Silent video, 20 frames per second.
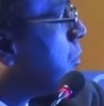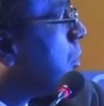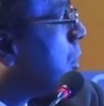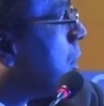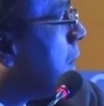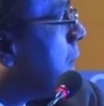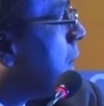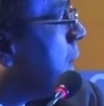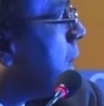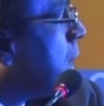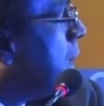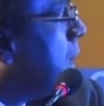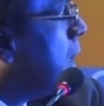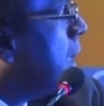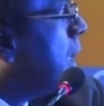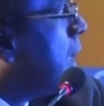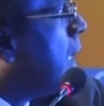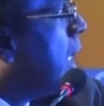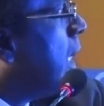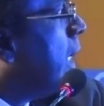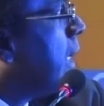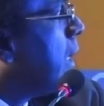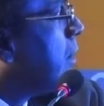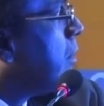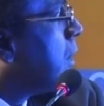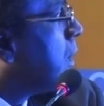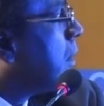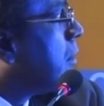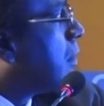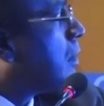procedure,
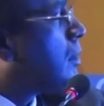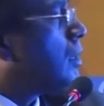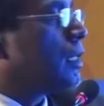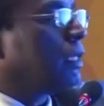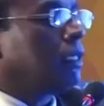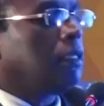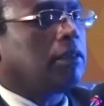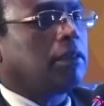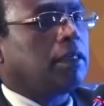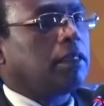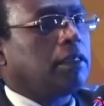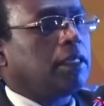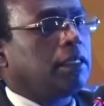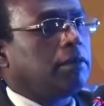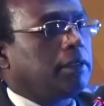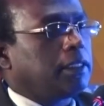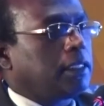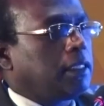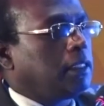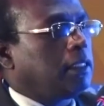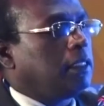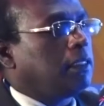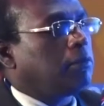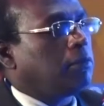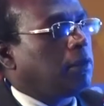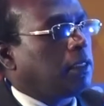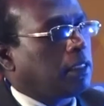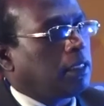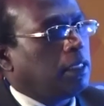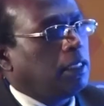adequacy of the target coronary vessels. This is
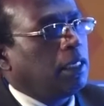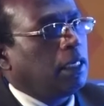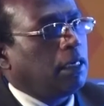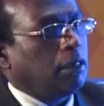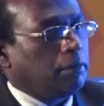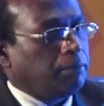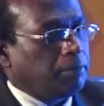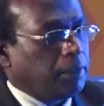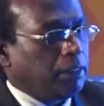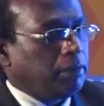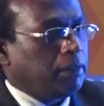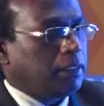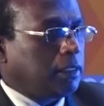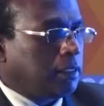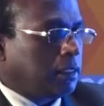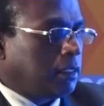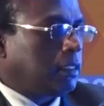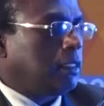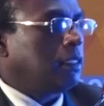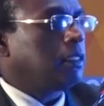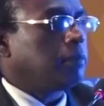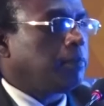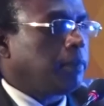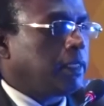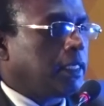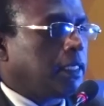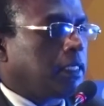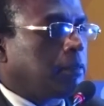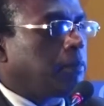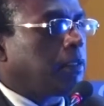what our previous
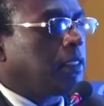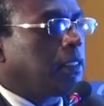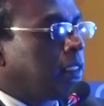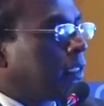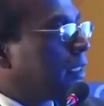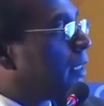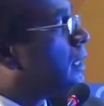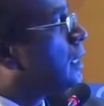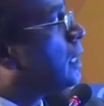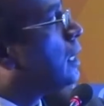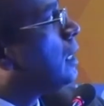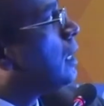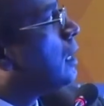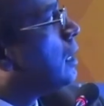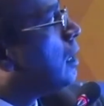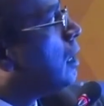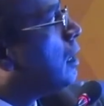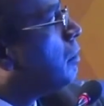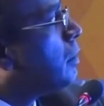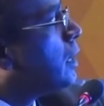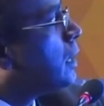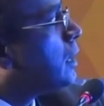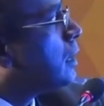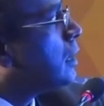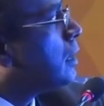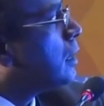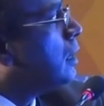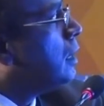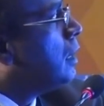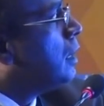speaker has been discussing in
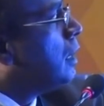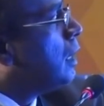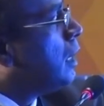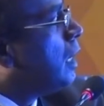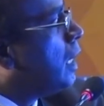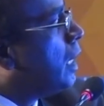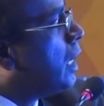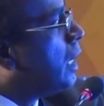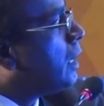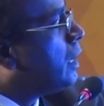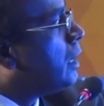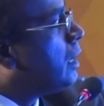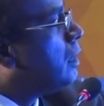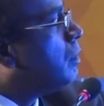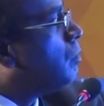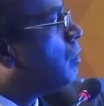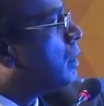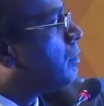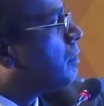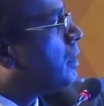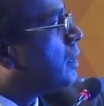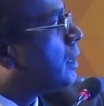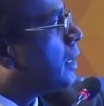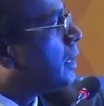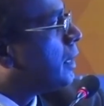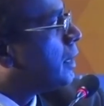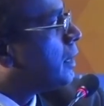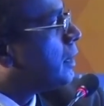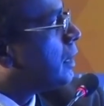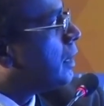elaboration. And what you have to
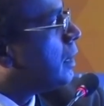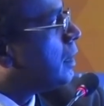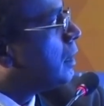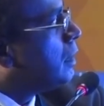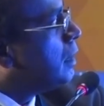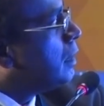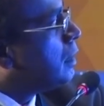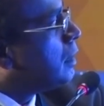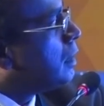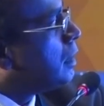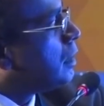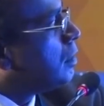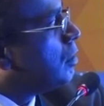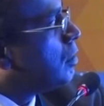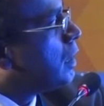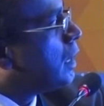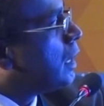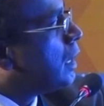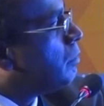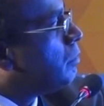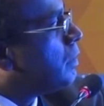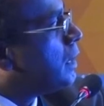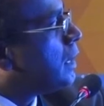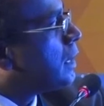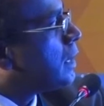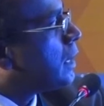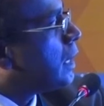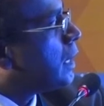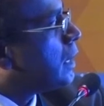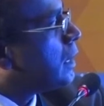understand that nuclear imaging
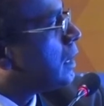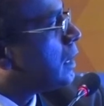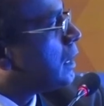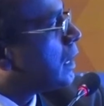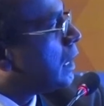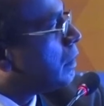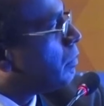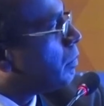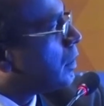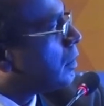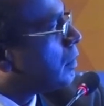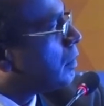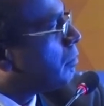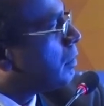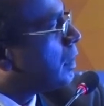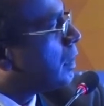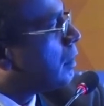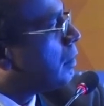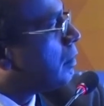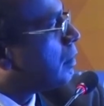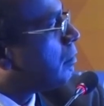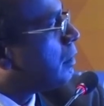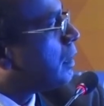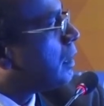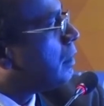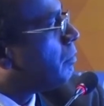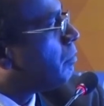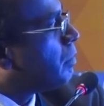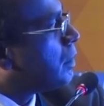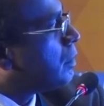strategies help us to bring out when
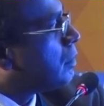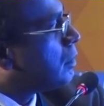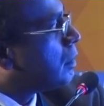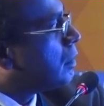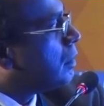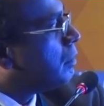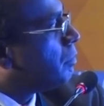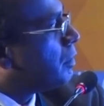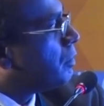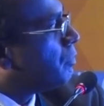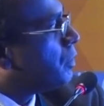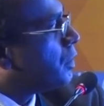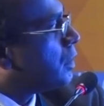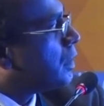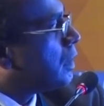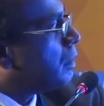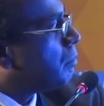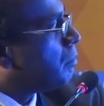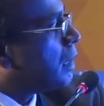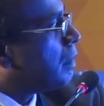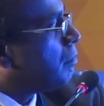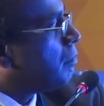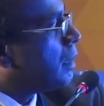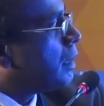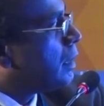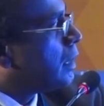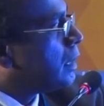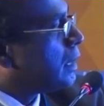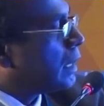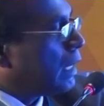the perfusion
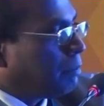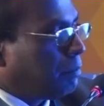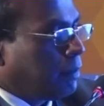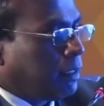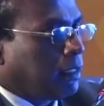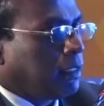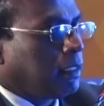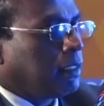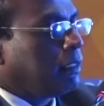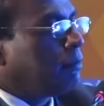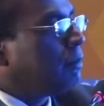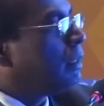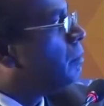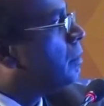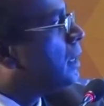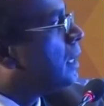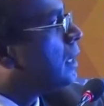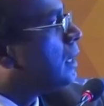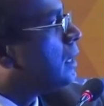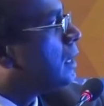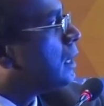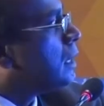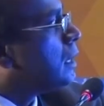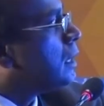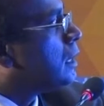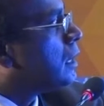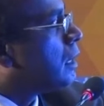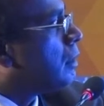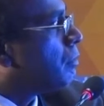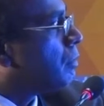abnormalities happen in the very beginning stage
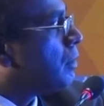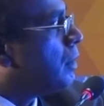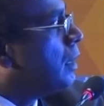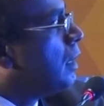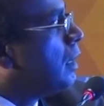itself.